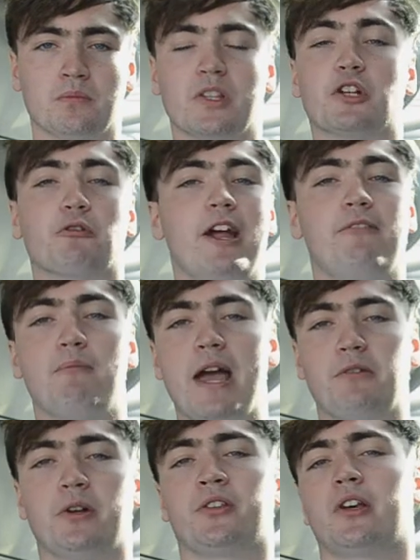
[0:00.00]
The grave
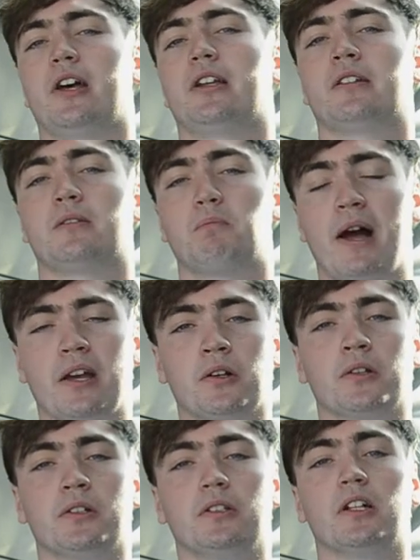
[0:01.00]
men return, my
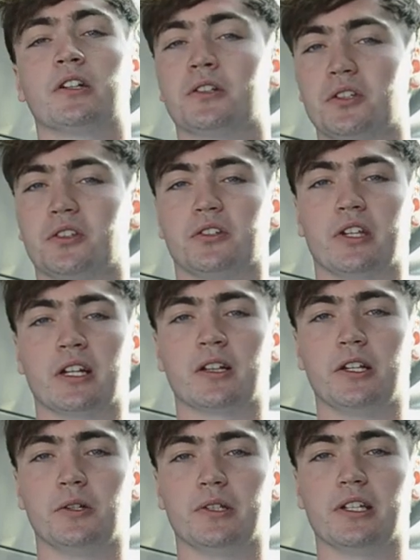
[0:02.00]
uncle and cousins
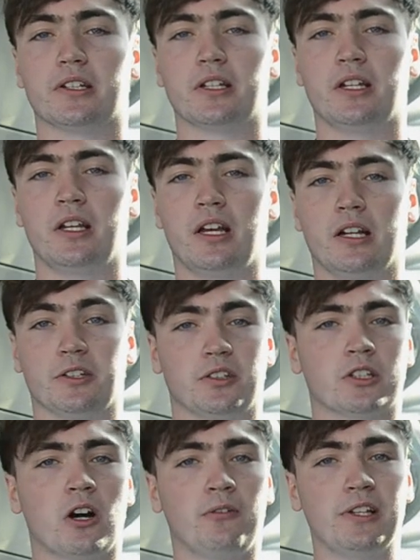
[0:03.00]
included. As the
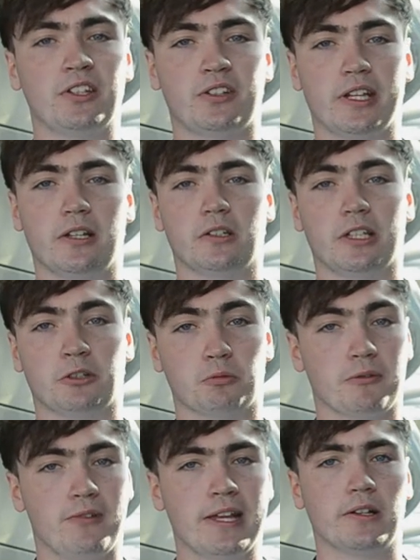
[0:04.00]
coffin's sealed, it's
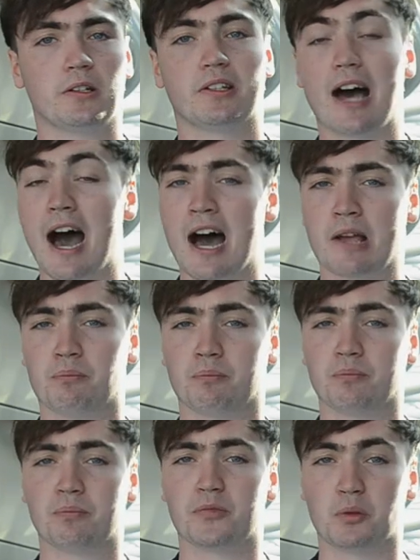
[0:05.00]
revealed that I'm
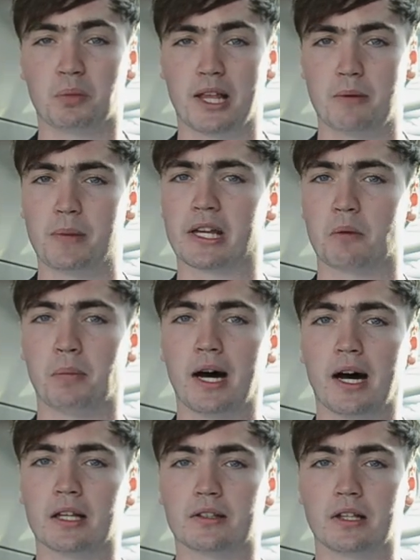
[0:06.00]
to play a bigger
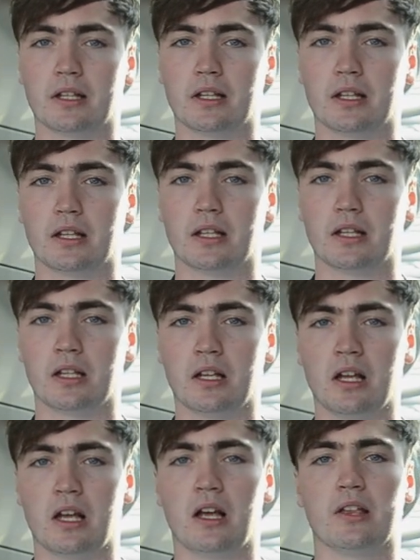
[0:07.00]
part.
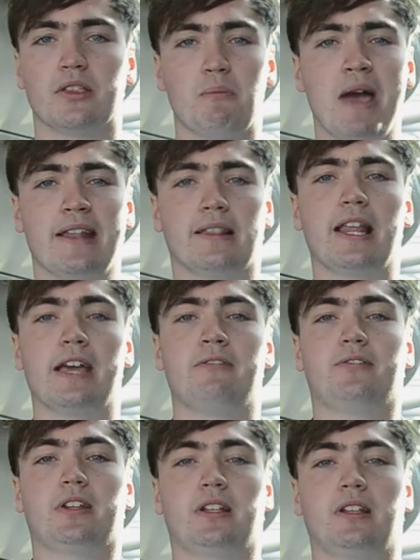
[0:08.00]
The men
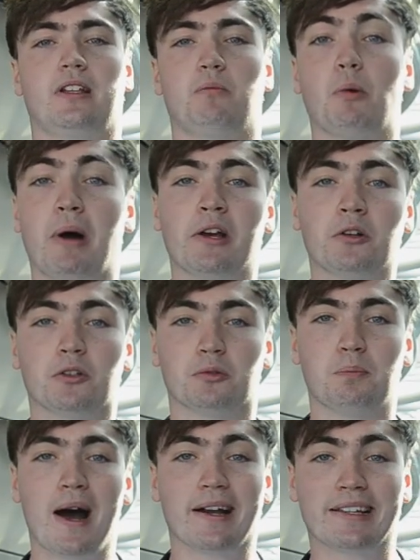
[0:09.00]
lift, but my uncle's
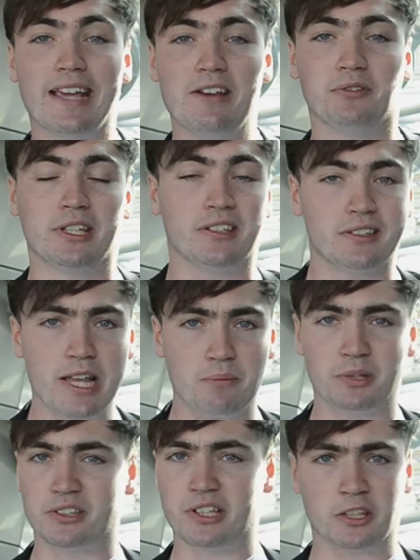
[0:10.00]
back gives. He
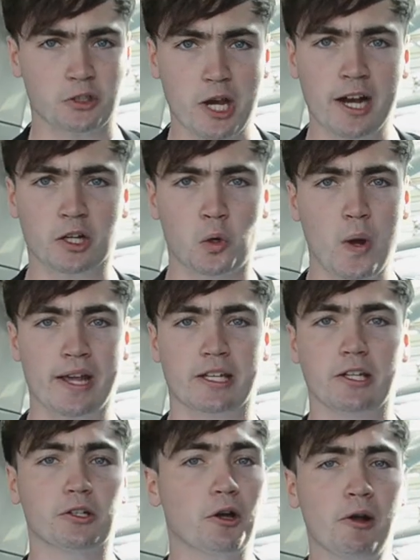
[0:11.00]
slips. He says, Jack, quick,
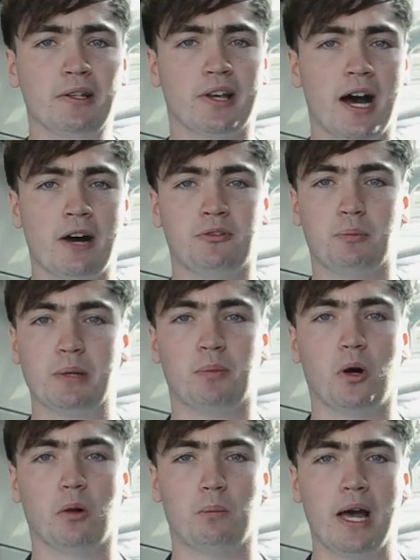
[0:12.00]
you're going to have to be
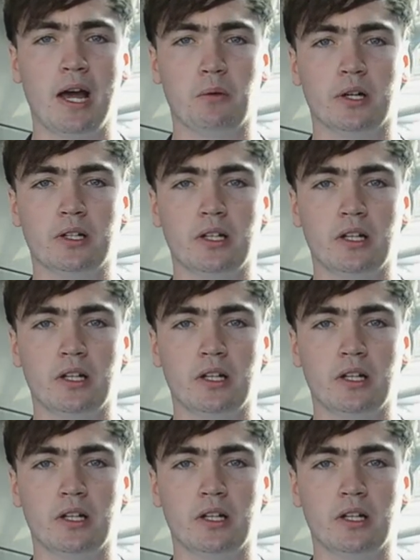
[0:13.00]
Pallbearer.